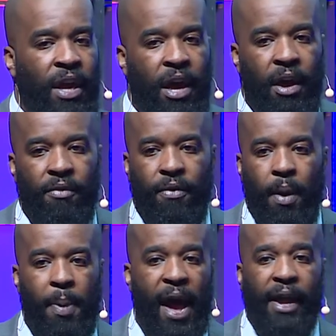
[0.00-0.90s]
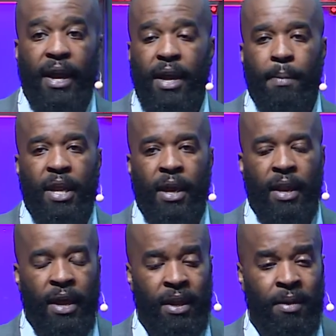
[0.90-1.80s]
of a packet coming in
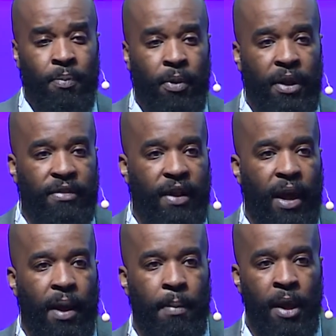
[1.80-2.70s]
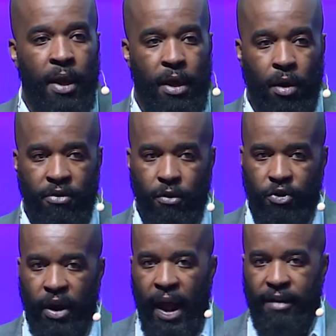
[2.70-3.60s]
at any point in time. It also
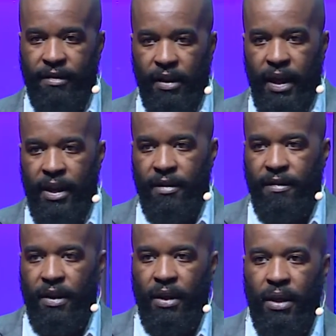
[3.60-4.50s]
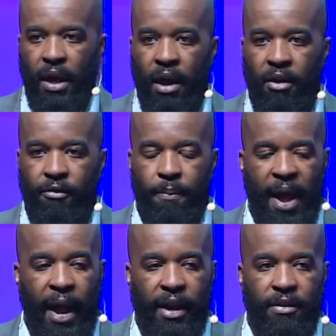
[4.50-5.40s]
tracks the latency of
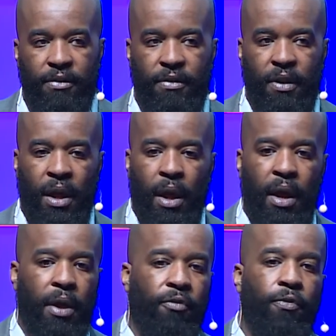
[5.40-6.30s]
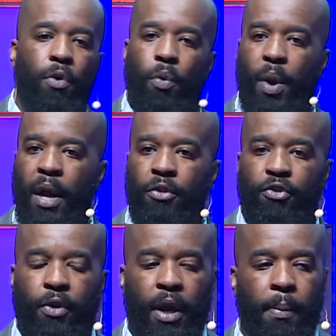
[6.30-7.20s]
packets full round
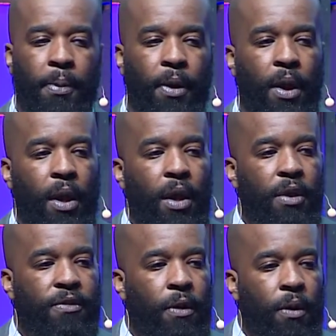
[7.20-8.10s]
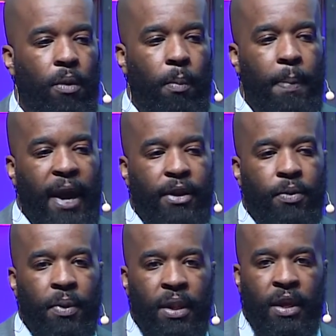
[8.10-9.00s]
trip. So by
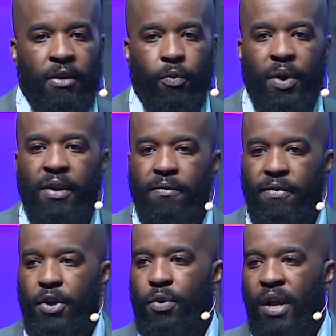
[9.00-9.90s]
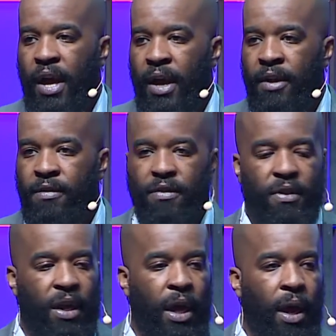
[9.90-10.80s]
doing this, we can visualize
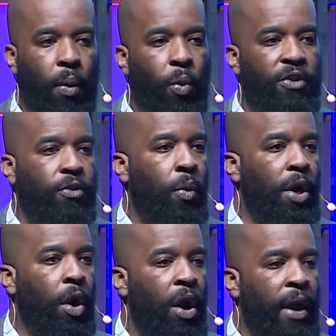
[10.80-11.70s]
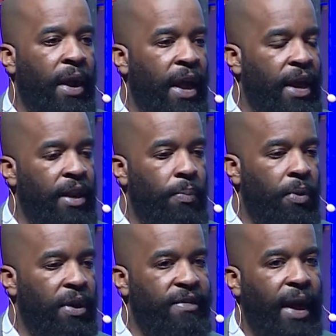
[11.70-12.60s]
what's going on at any
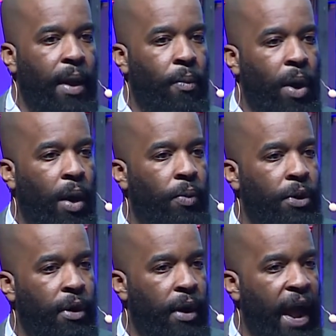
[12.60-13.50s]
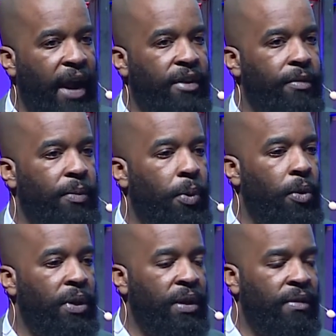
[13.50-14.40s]
point in time while we're actively
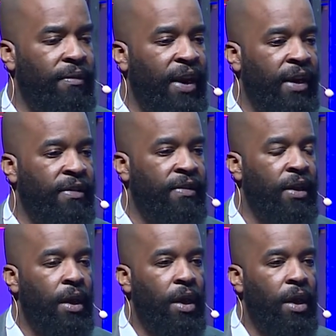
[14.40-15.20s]
polling the device.